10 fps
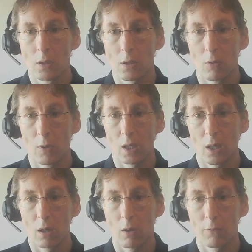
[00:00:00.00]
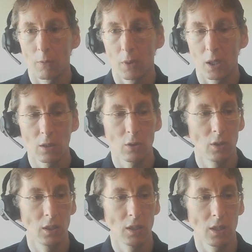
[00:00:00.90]
So we can go from here to
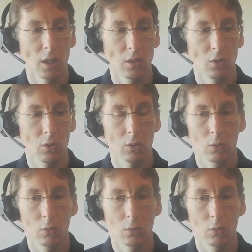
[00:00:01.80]
the Design tool.